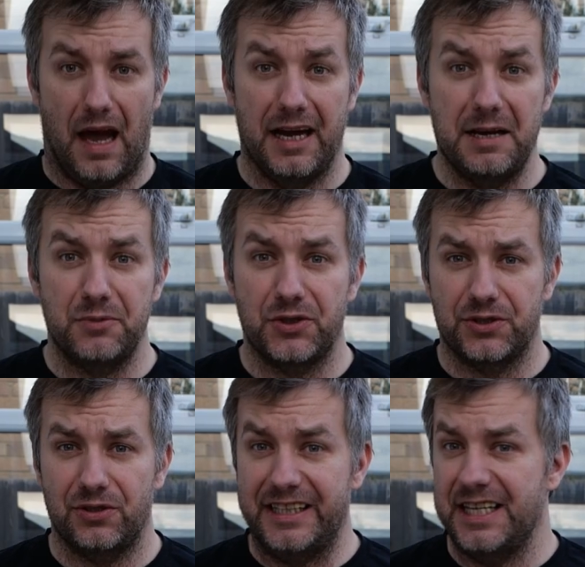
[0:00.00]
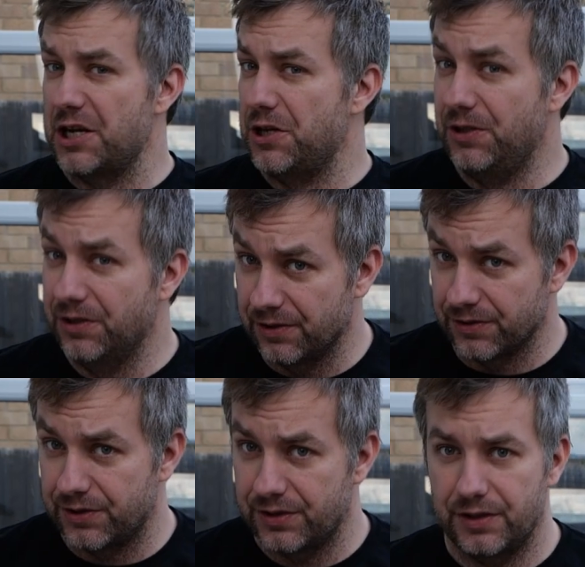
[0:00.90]
I am totally
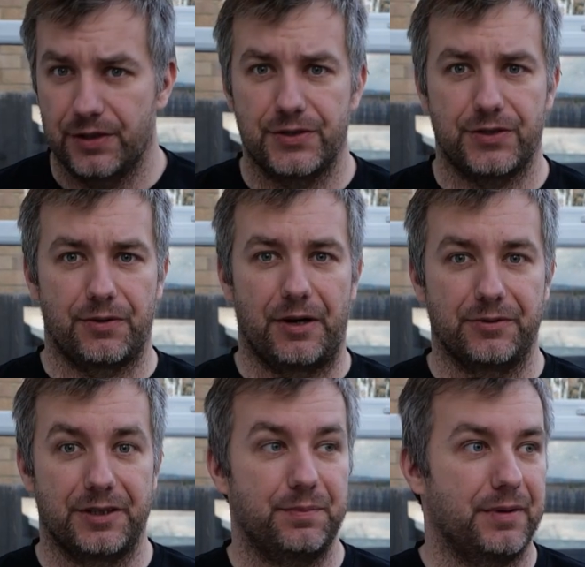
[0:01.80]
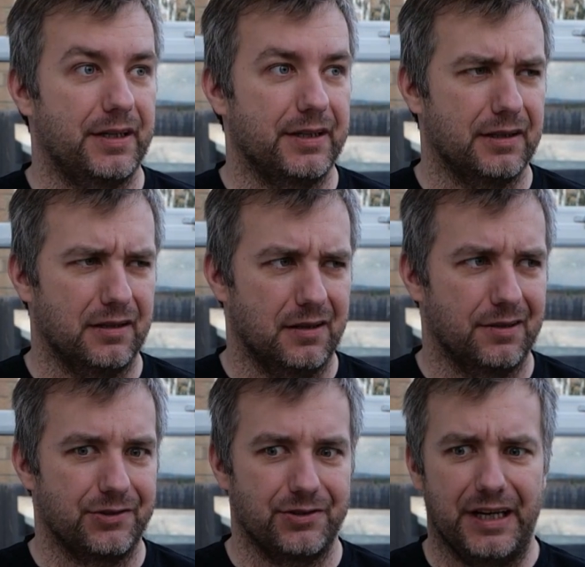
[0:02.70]
not surrounded by
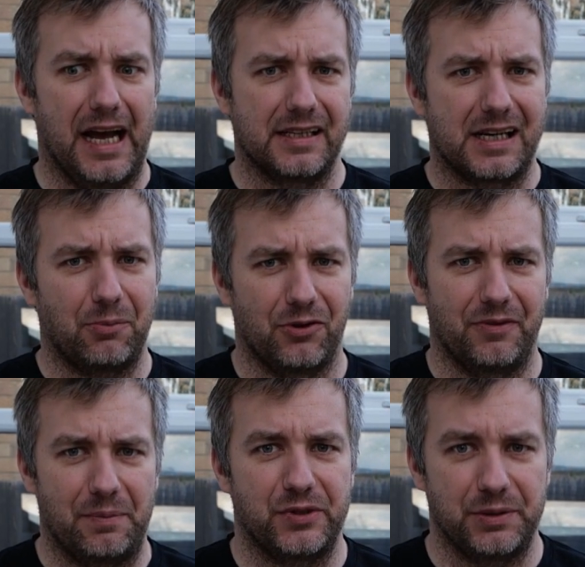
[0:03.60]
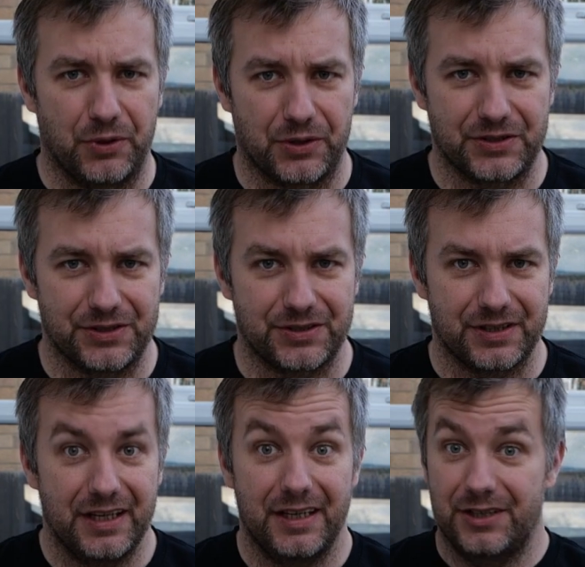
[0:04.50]
laundry and a couple of empty
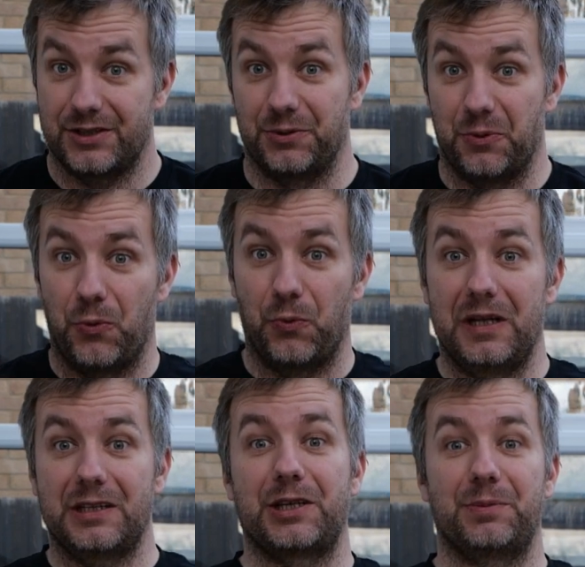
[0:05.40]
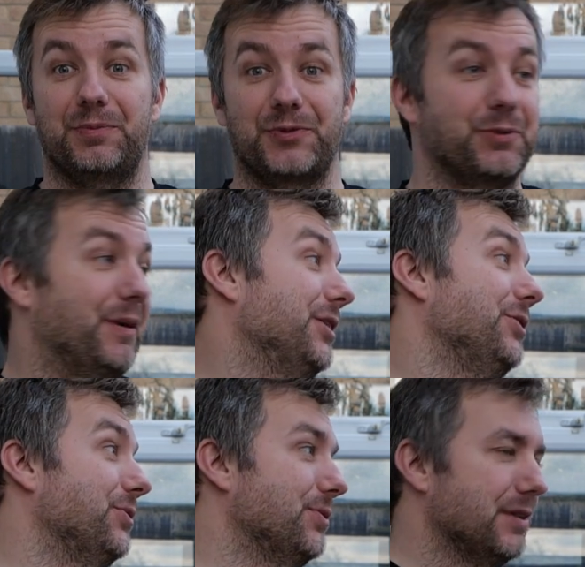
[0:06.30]
boxes. So welcome to my
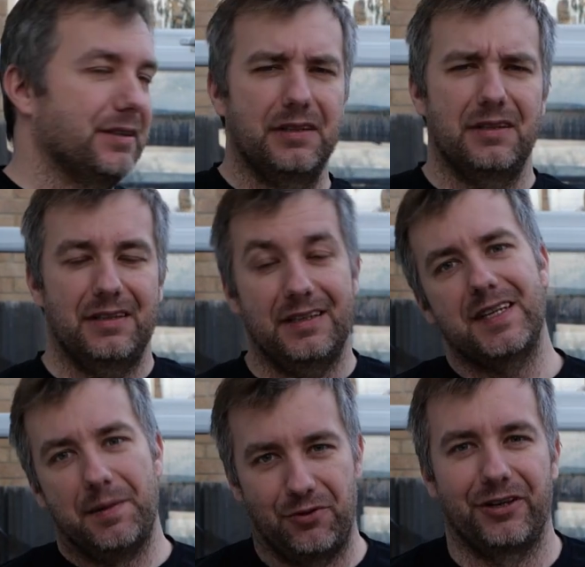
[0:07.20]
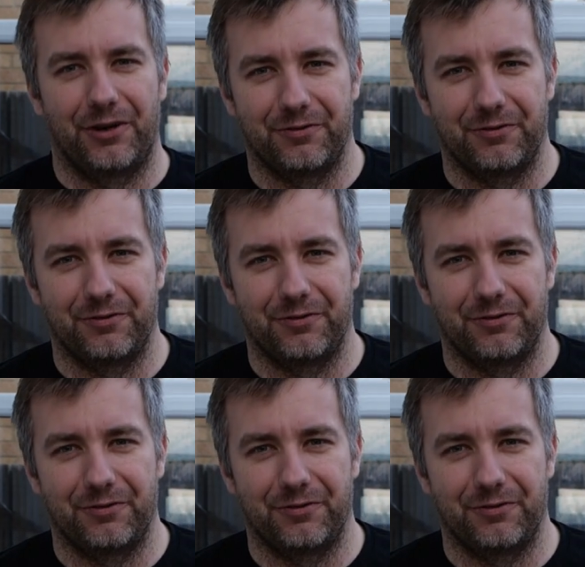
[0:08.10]
new and temporary